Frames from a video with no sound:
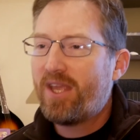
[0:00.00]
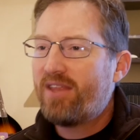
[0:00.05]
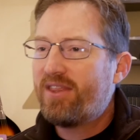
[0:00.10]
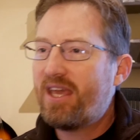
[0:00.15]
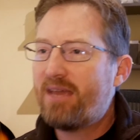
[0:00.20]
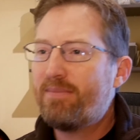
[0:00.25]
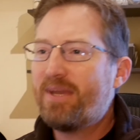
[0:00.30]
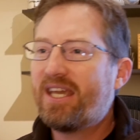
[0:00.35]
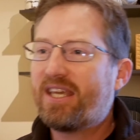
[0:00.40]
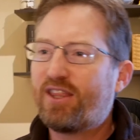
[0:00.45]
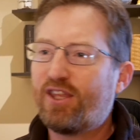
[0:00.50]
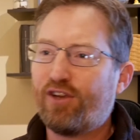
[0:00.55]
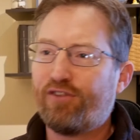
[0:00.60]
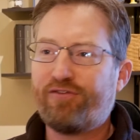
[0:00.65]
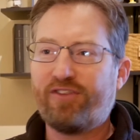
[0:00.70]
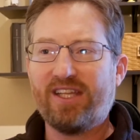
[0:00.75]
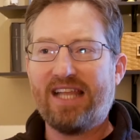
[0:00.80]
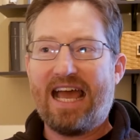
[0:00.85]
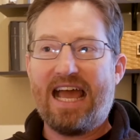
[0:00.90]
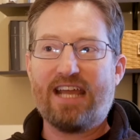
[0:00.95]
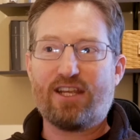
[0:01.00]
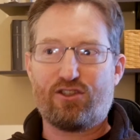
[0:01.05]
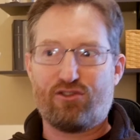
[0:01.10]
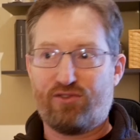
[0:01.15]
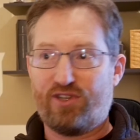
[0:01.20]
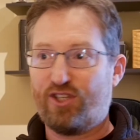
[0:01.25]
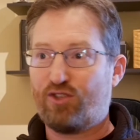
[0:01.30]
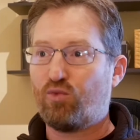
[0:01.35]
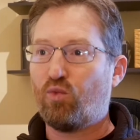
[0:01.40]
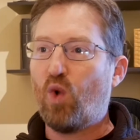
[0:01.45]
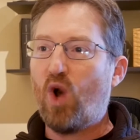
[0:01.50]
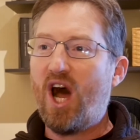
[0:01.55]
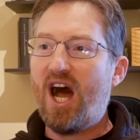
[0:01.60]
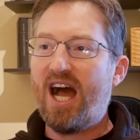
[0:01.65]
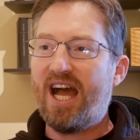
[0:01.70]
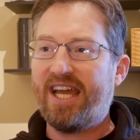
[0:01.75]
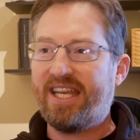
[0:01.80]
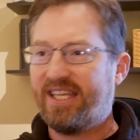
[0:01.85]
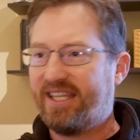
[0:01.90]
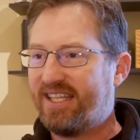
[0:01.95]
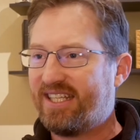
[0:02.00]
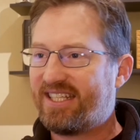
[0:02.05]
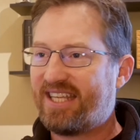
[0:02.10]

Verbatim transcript: they make their phylacteries wide and the